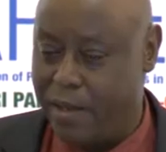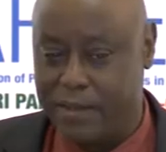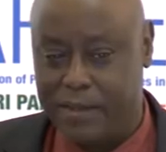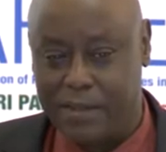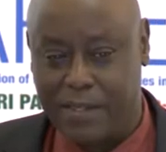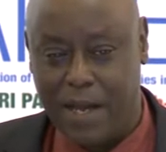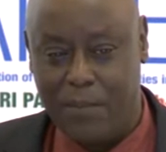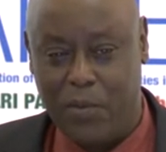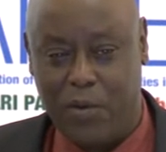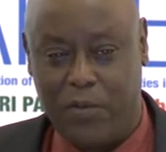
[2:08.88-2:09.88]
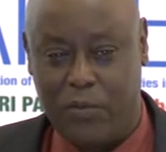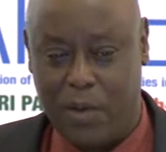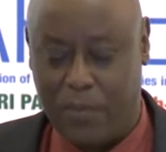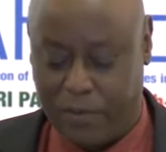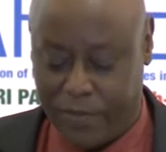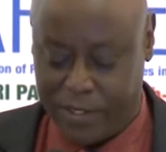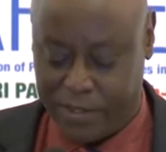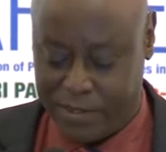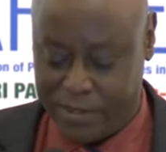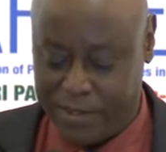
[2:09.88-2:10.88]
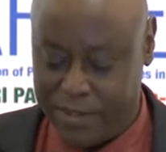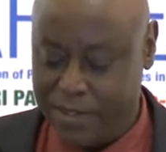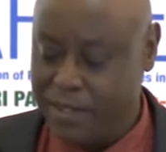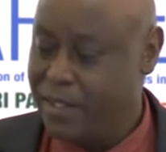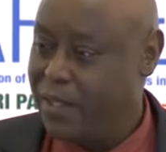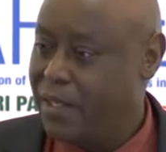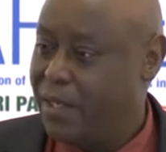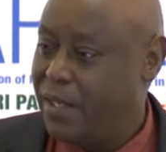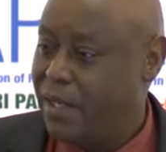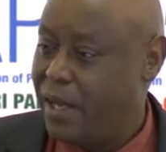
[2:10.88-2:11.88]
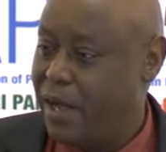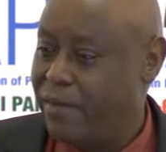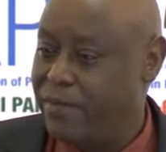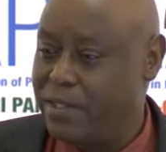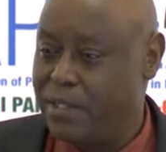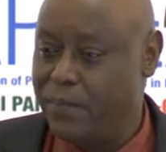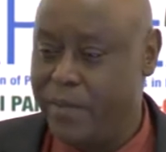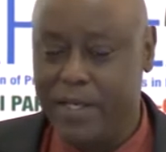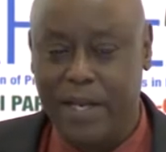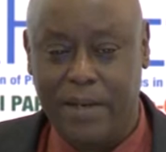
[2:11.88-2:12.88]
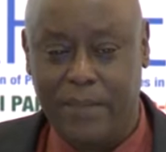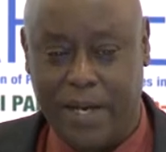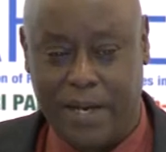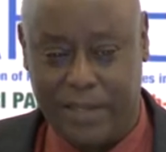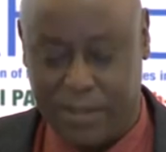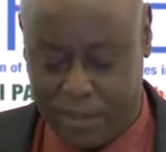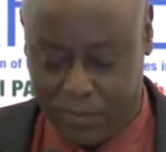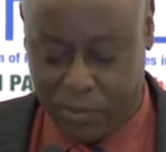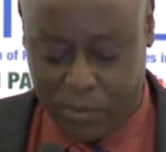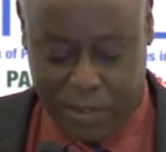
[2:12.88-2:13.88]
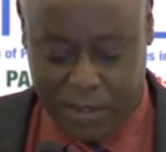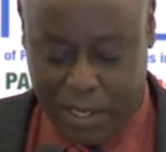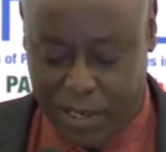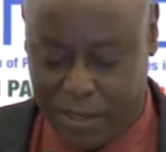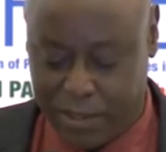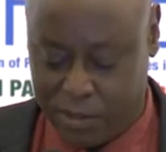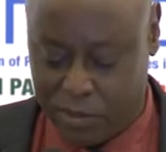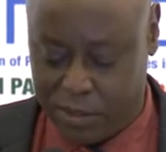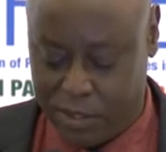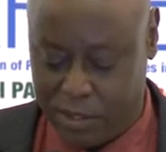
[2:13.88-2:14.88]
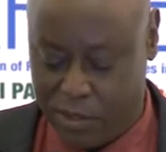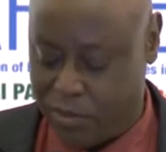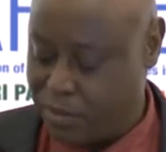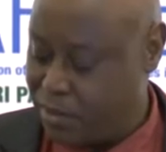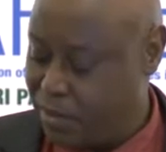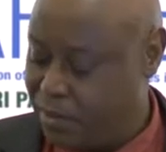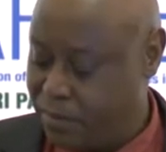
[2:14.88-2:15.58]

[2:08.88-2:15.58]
Some of your professions have disciplinary mechanisms which are like sausage dogs.